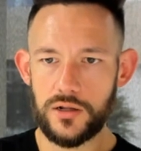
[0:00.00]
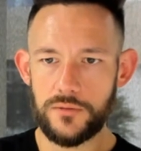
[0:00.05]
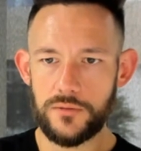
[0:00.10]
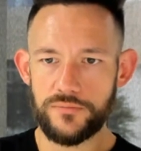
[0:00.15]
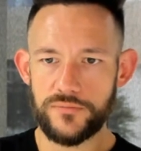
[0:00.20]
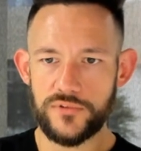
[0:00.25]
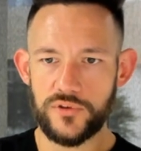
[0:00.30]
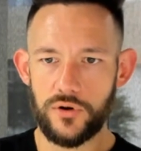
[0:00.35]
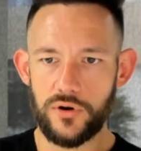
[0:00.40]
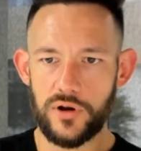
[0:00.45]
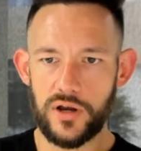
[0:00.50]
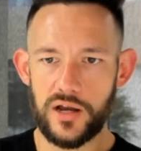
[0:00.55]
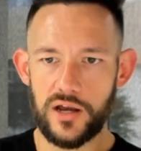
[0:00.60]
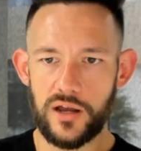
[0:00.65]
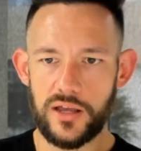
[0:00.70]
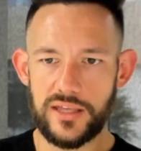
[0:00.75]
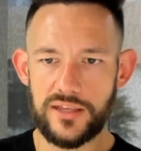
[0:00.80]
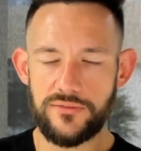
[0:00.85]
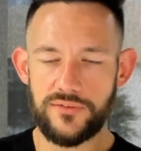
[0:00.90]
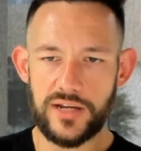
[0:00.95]
So
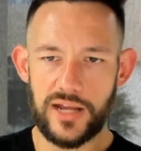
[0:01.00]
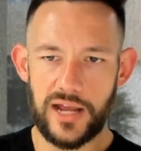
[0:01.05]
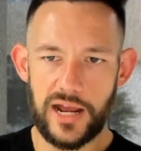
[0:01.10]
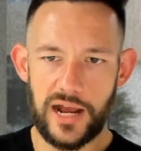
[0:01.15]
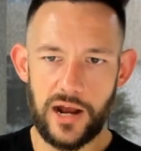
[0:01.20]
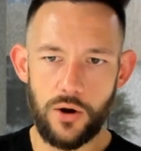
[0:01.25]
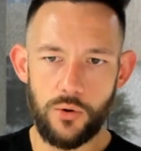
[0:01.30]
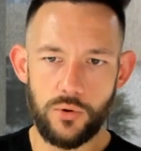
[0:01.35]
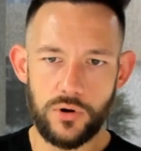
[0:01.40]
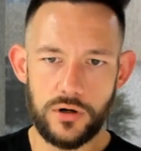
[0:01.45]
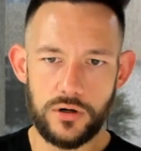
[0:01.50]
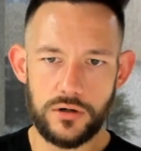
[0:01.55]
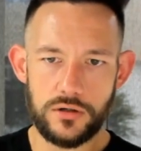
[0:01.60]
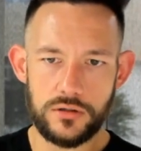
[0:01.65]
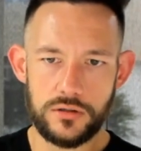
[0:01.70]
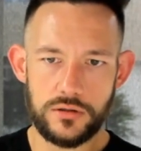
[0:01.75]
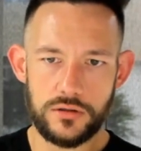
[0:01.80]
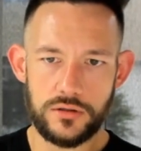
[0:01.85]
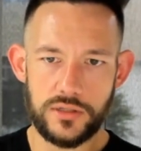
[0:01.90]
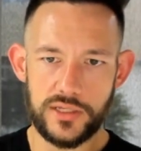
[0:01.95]
even
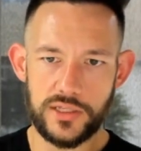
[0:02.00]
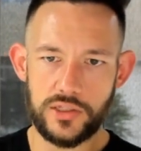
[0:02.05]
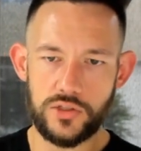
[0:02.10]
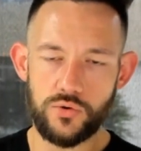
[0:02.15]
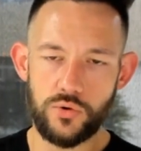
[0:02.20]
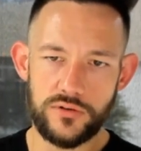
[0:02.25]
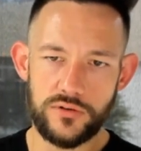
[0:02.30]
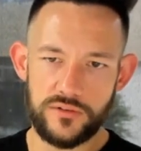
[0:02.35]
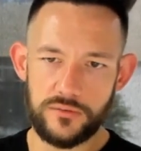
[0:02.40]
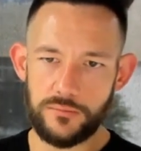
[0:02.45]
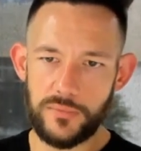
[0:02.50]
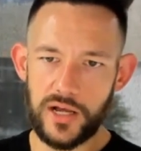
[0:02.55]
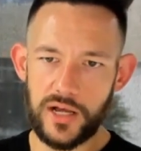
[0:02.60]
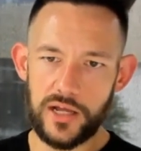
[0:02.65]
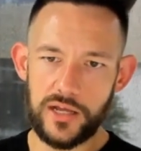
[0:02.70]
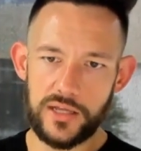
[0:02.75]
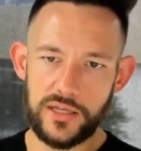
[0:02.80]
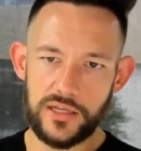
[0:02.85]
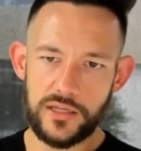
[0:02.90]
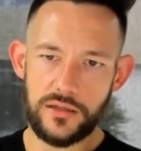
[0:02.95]
our, like yours and
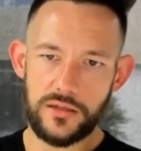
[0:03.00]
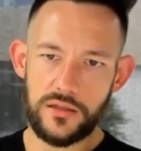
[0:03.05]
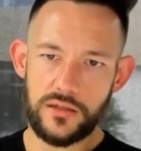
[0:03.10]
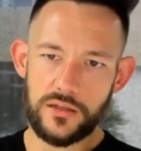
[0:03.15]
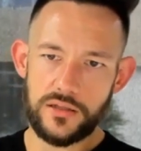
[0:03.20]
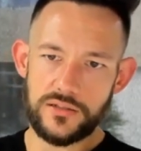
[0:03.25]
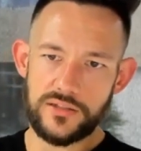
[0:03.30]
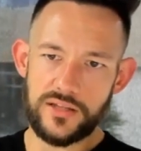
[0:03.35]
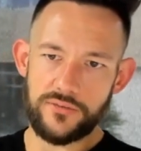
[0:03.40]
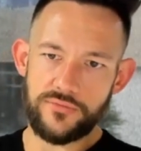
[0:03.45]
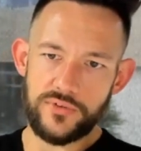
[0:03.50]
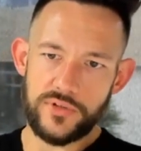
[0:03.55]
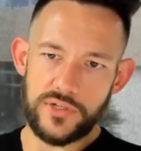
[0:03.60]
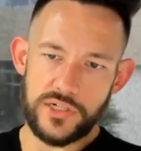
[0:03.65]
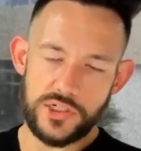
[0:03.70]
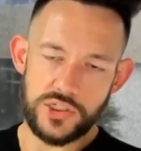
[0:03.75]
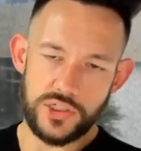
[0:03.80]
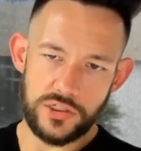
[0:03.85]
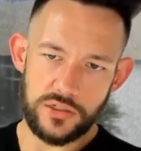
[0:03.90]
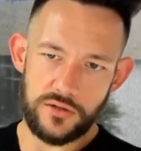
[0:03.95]
my
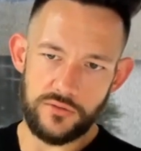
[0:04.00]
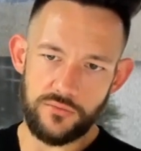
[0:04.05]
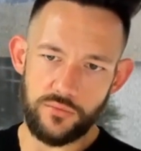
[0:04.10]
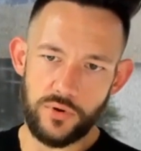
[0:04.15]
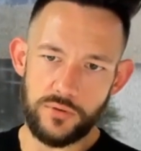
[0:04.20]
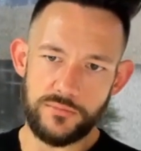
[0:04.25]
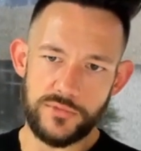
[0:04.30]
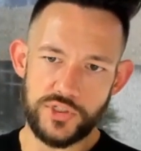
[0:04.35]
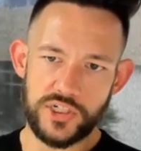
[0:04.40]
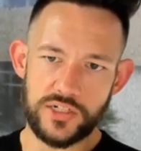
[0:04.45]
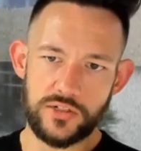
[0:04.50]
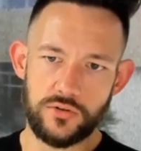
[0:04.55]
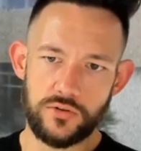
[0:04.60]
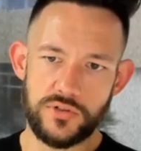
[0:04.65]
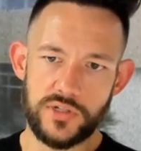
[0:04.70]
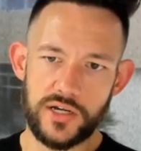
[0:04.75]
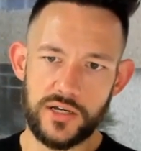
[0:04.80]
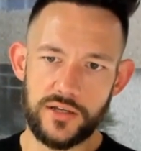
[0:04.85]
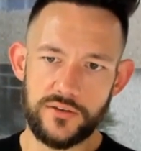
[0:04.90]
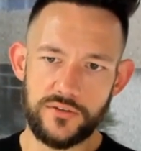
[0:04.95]
definition of what Magento
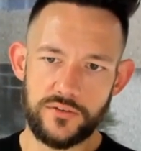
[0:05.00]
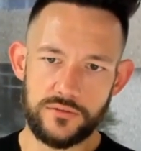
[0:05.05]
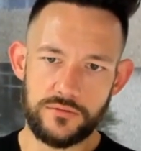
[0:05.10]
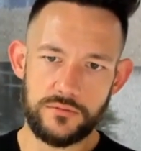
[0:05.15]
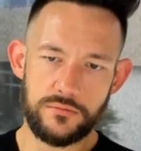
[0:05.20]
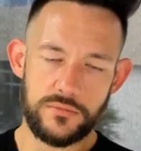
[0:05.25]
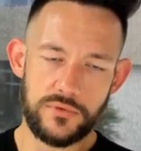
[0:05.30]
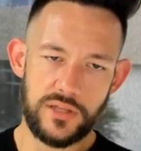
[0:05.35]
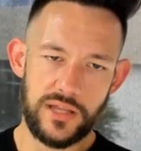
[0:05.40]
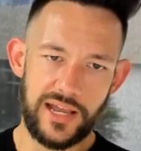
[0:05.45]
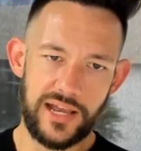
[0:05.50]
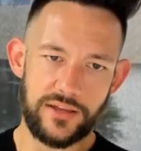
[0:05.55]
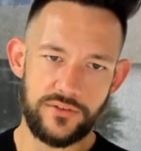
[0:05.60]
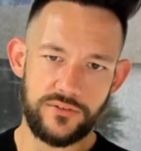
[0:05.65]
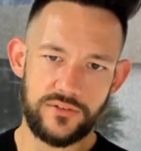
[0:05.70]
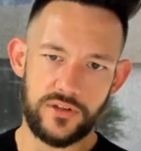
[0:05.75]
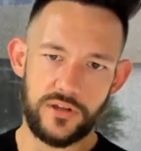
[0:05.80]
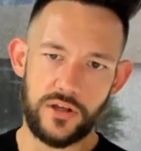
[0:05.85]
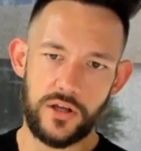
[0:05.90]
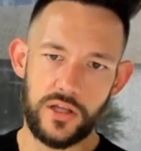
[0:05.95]
does
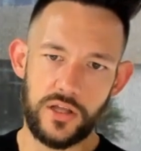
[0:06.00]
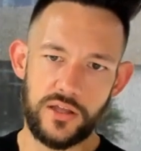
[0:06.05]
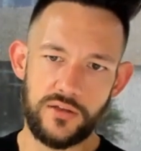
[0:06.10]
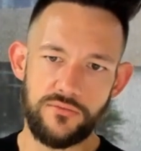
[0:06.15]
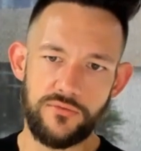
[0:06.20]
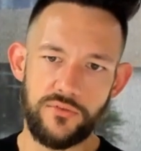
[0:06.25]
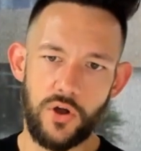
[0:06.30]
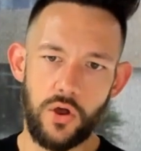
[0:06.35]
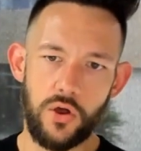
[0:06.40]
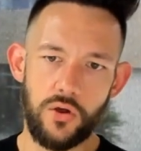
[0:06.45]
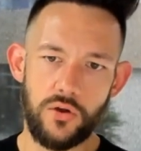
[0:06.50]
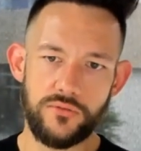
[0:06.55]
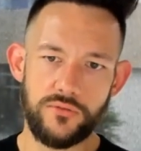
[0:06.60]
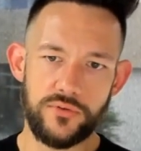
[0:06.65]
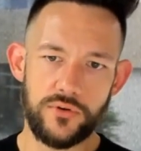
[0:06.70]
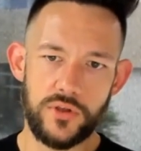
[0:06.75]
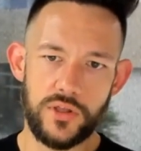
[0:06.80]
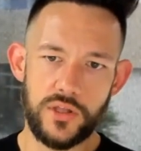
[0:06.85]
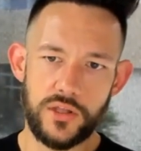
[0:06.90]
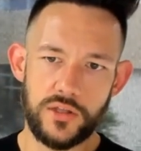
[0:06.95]
has to
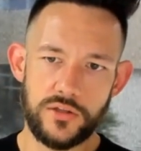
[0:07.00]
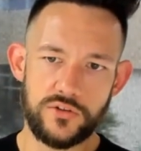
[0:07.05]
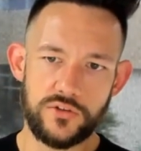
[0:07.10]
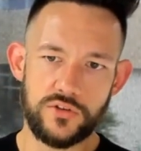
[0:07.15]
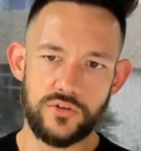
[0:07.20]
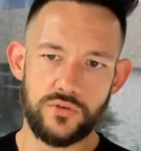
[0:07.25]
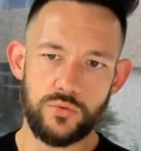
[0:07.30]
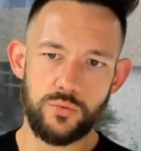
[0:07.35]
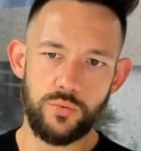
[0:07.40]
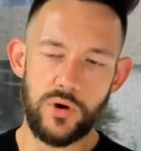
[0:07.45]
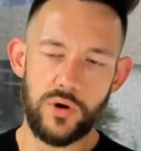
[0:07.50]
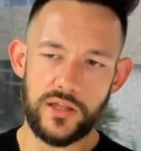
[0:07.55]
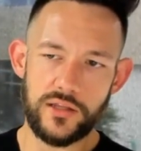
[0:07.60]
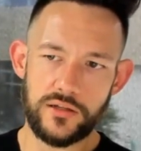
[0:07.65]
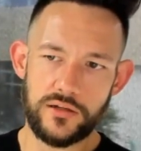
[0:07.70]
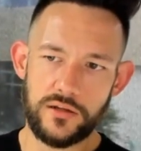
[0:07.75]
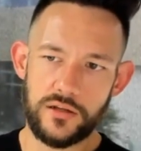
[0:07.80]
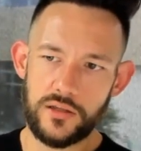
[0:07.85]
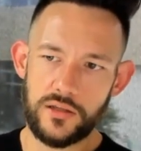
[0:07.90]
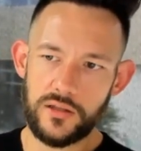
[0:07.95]
evolve to
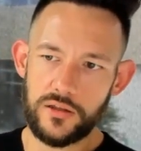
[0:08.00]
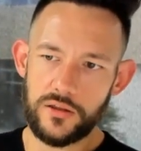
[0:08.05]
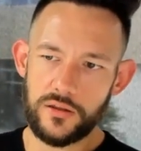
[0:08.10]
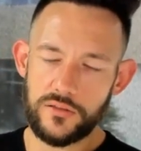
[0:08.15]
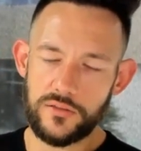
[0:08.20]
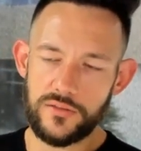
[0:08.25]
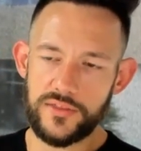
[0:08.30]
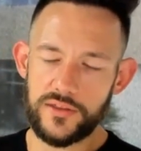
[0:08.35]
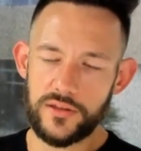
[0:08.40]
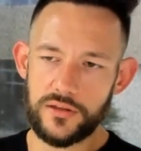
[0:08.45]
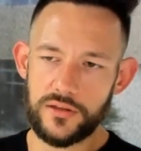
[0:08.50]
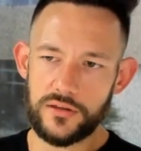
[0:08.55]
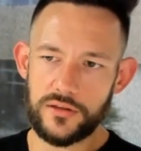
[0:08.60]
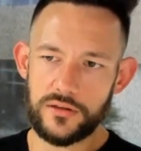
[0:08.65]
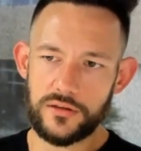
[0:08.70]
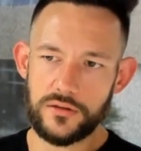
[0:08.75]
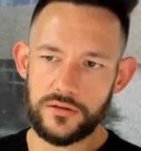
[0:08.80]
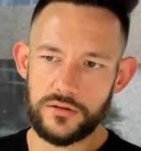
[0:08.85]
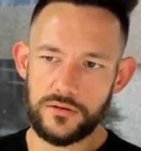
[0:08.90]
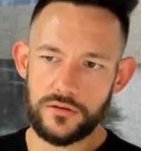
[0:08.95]
what
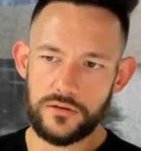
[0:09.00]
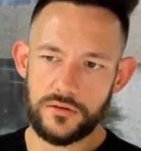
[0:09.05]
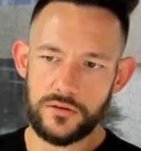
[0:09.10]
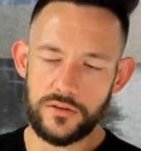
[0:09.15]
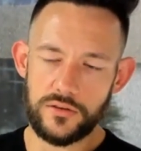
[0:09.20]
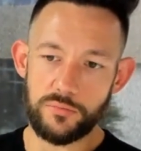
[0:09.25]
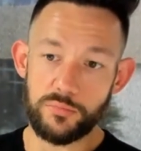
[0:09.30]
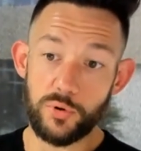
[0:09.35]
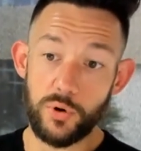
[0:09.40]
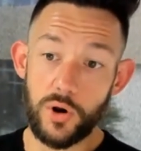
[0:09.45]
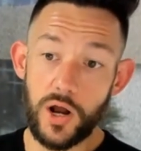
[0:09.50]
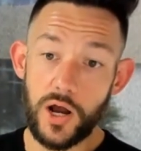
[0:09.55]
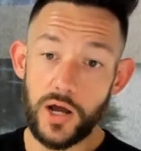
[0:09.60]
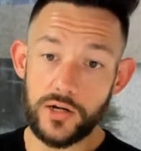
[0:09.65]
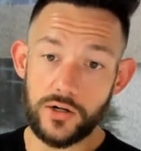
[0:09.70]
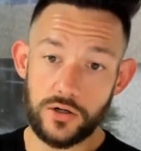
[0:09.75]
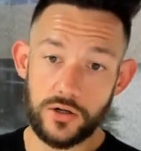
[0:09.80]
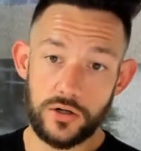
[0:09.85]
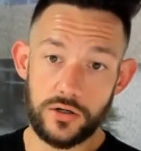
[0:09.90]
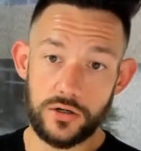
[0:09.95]
the
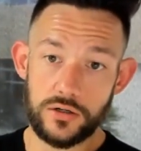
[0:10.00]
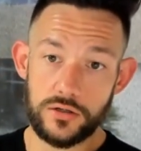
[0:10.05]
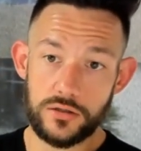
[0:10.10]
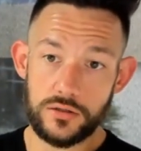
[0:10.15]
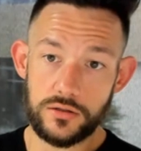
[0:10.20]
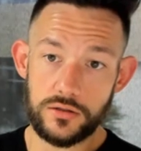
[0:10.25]
broader